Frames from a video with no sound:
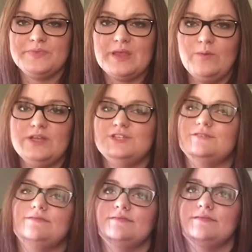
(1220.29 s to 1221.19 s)
which
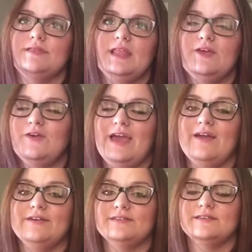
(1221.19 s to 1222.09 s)
who
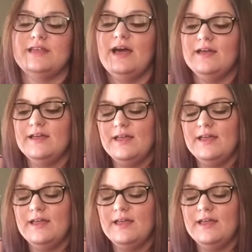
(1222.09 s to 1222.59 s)
can't resist that?